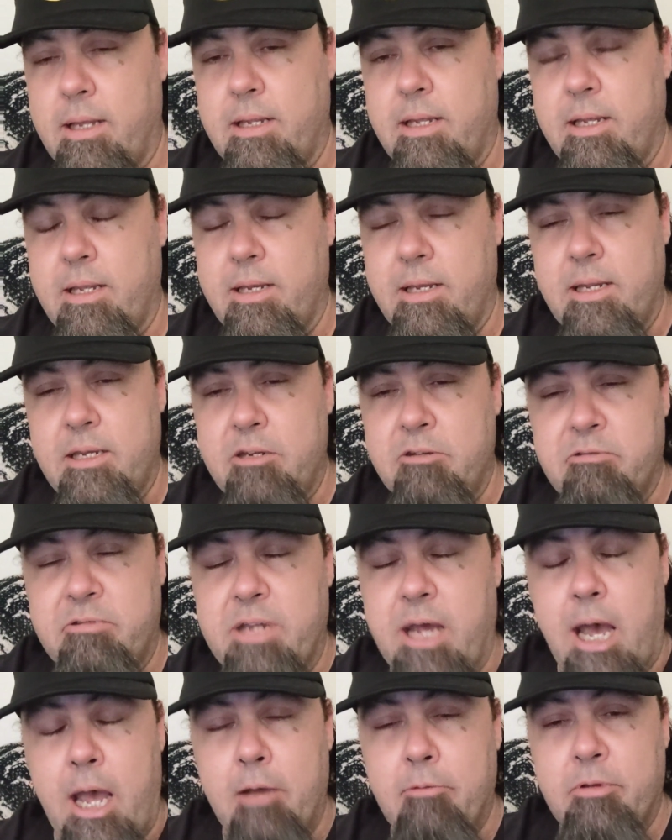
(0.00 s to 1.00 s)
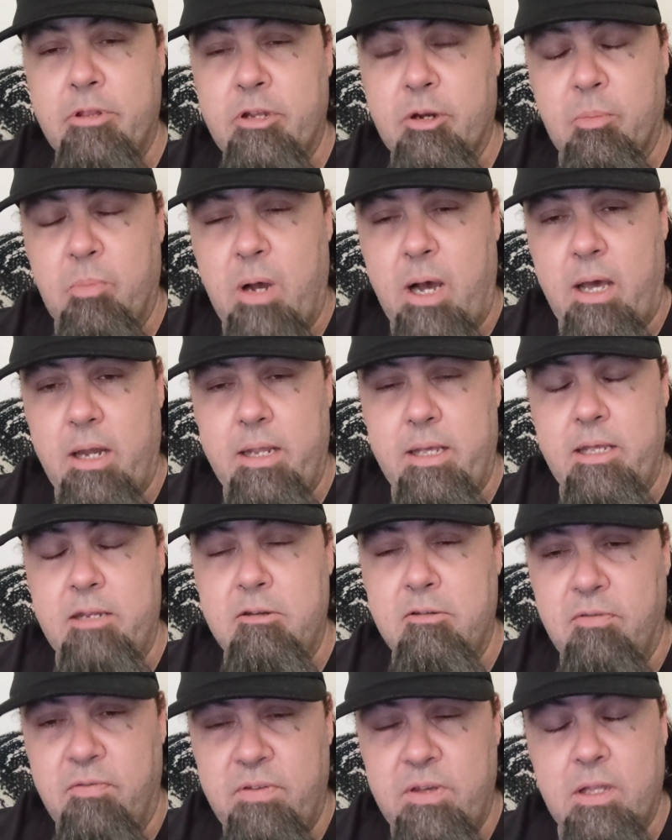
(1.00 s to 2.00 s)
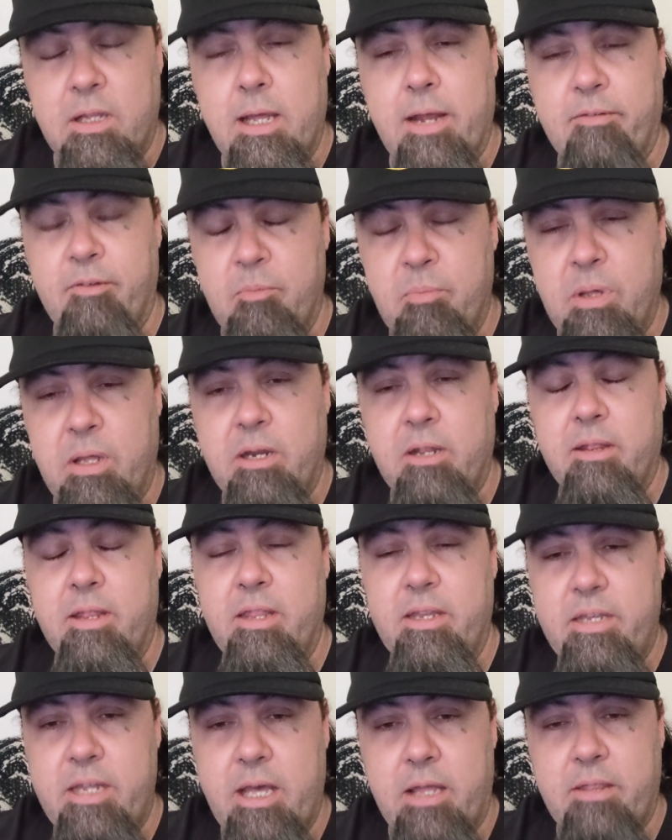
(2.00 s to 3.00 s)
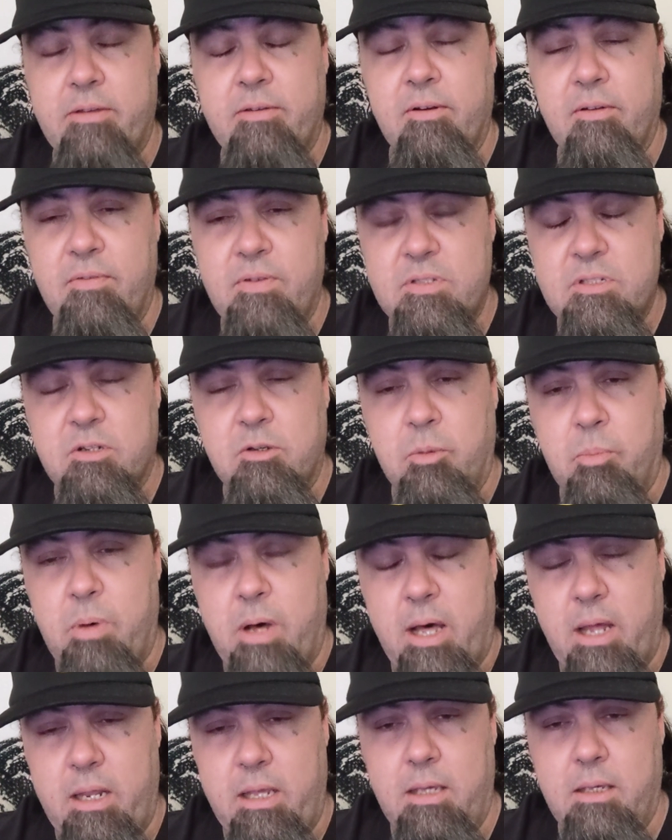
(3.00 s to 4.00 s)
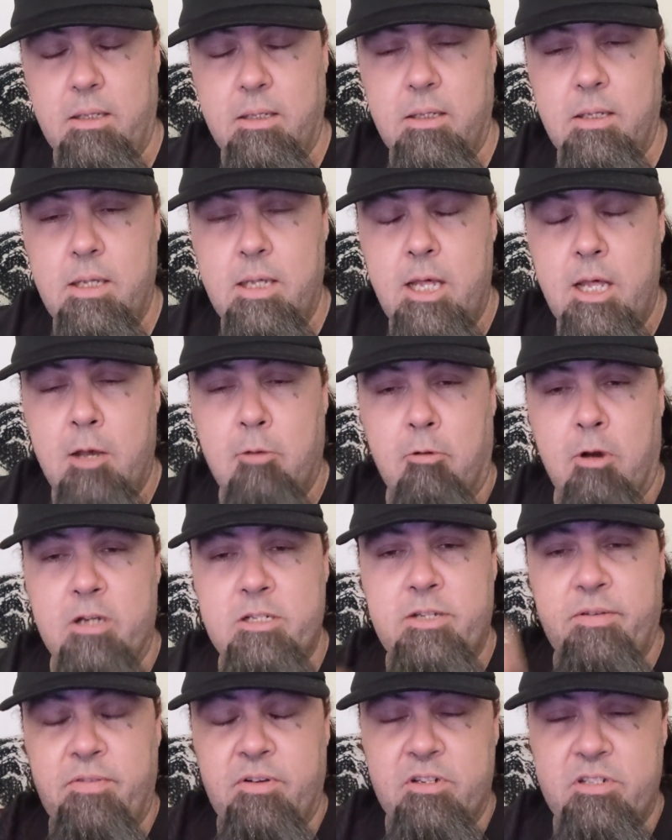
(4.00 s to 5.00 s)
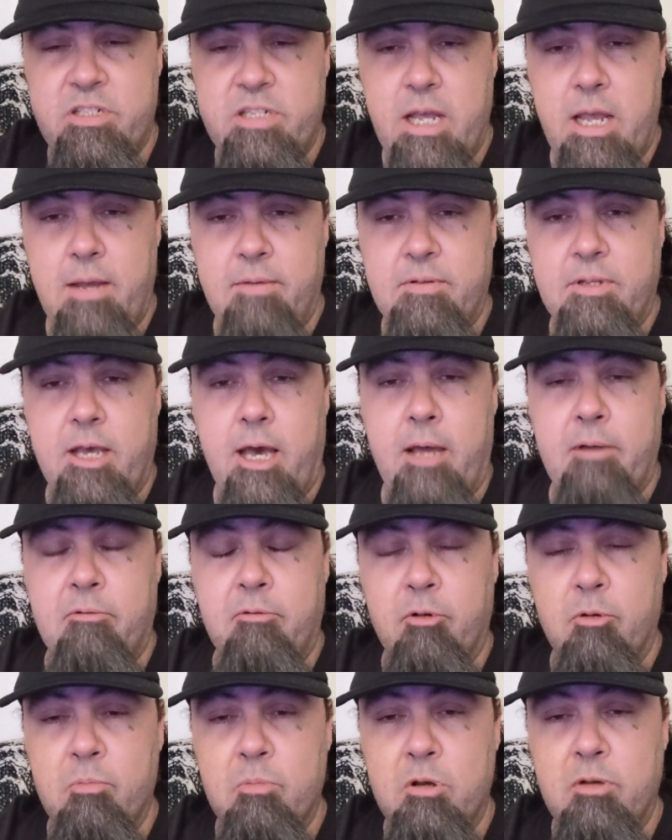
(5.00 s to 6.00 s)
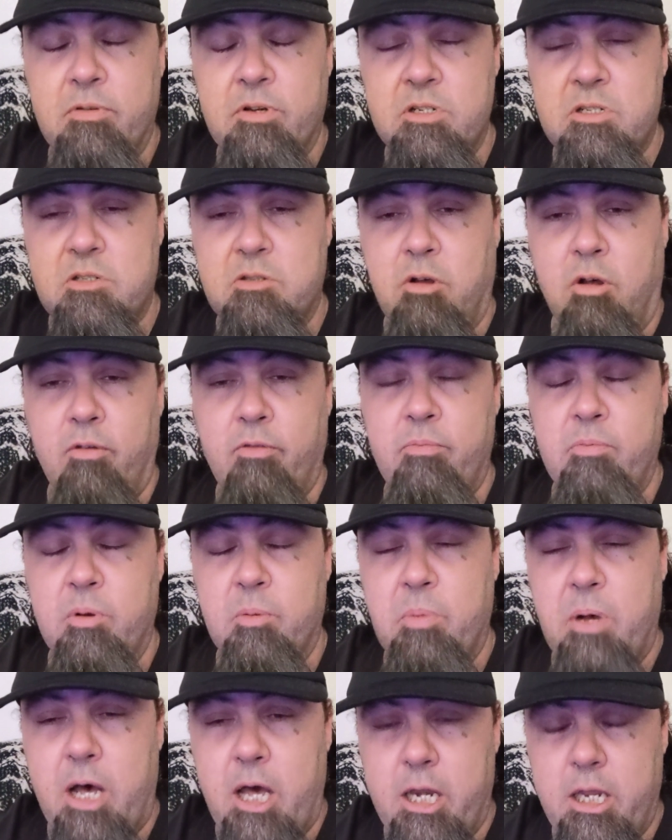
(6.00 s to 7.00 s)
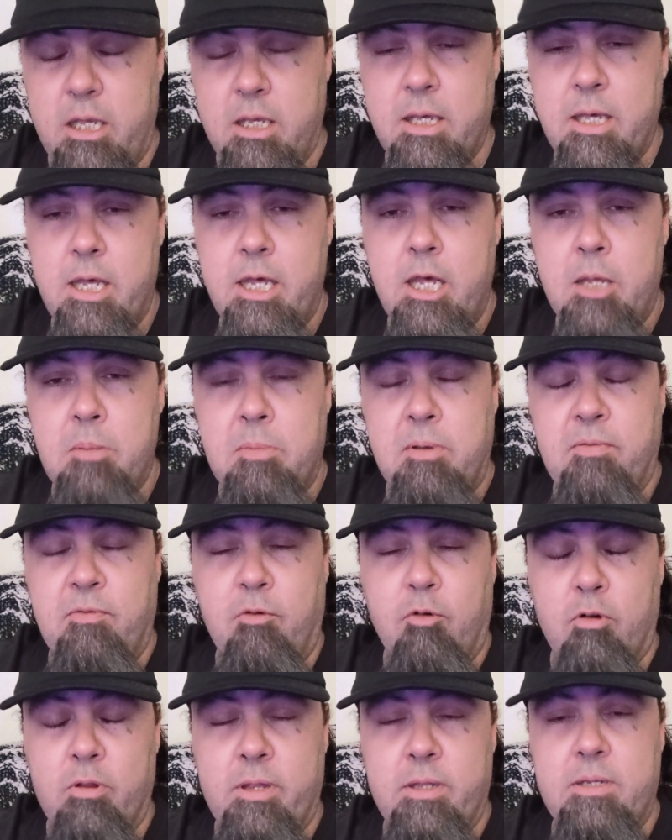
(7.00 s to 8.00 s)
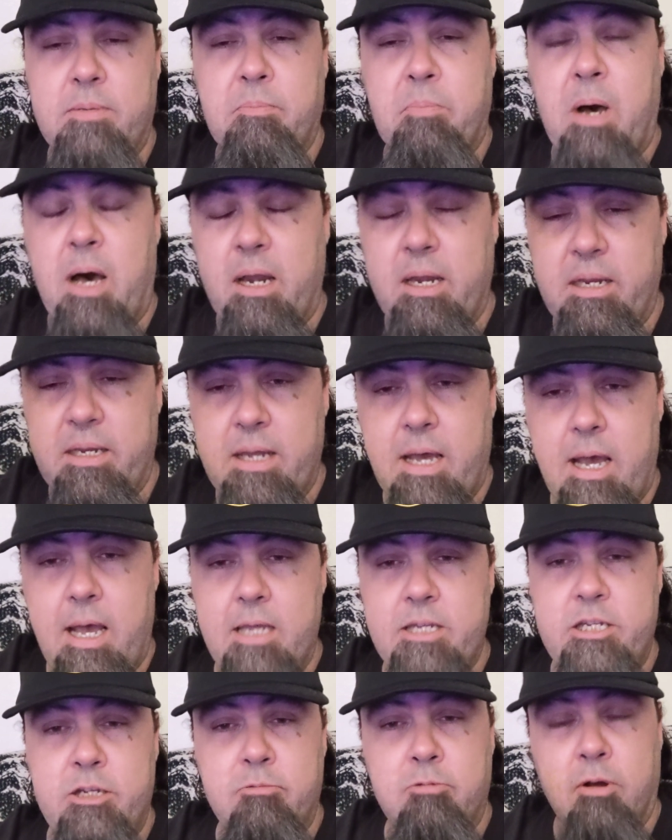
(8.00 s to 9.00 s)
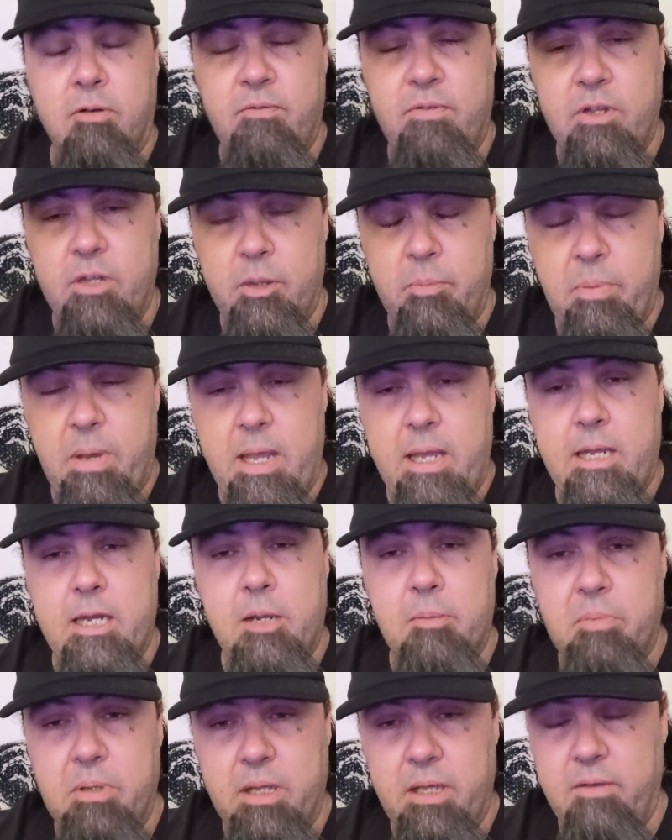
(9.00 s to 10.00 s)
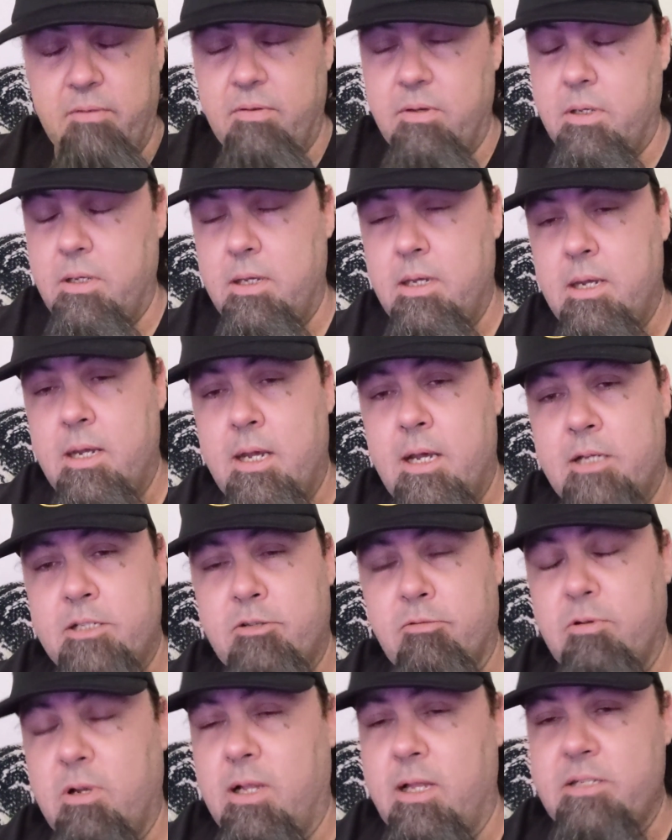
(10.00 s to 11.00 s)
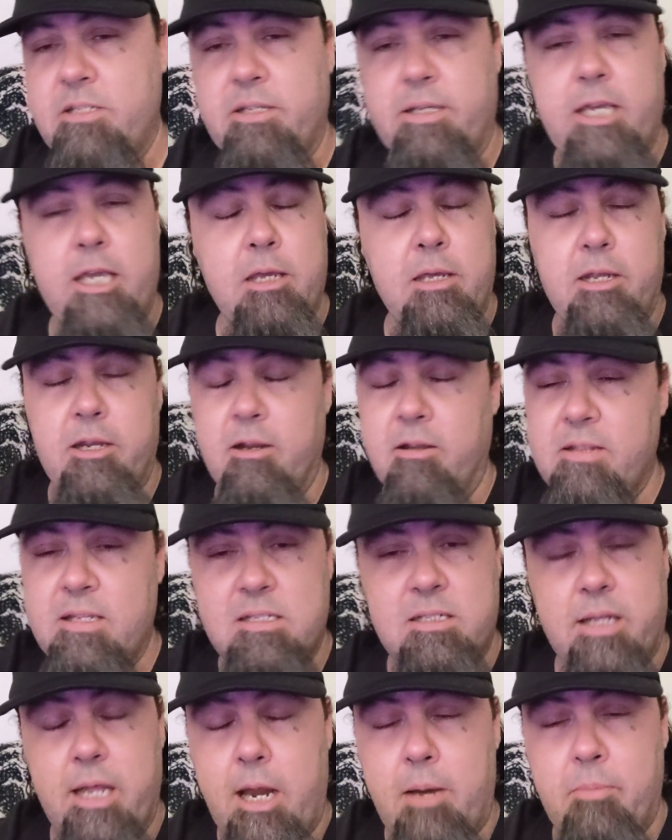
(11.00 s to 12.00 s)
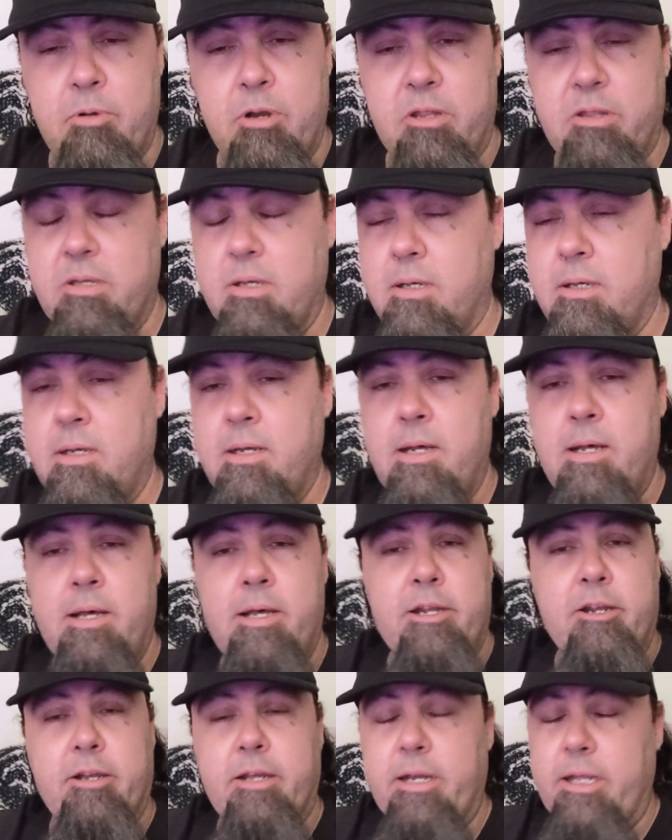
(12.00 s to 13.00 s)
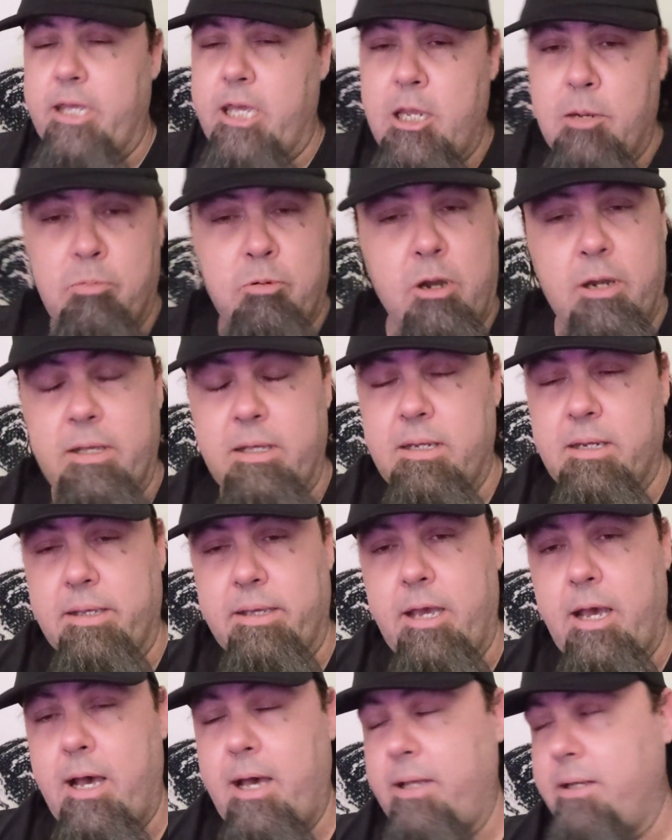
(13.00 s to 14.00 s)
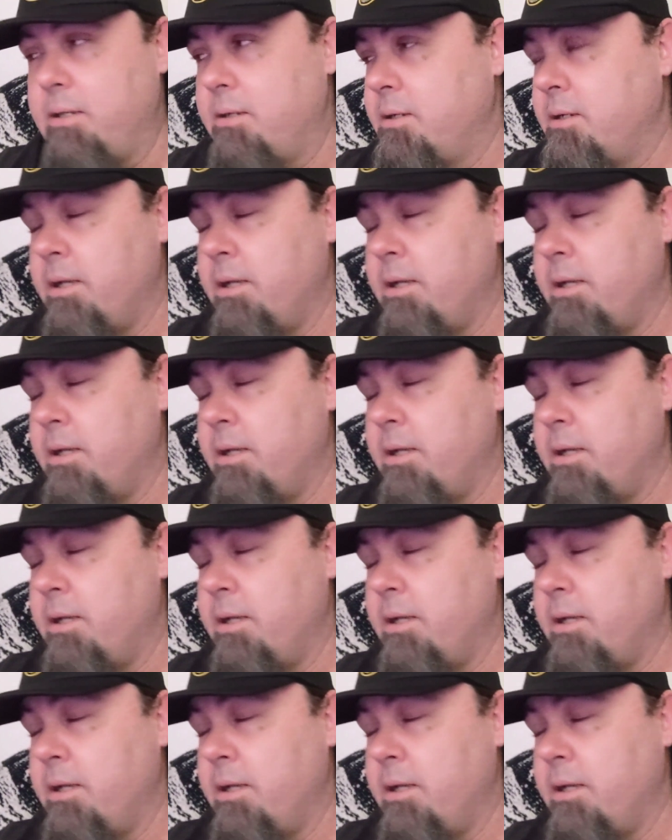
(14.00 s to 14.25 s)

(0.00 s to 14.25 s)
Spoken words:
And you die with your body, and you feel every bit of the death of your physical body. Whereas if you're saved, God will remove your soul from your body before the body dies. You won't feel the pain, I believe. So realize, you're in this labyrinth. You're going to keep running into God.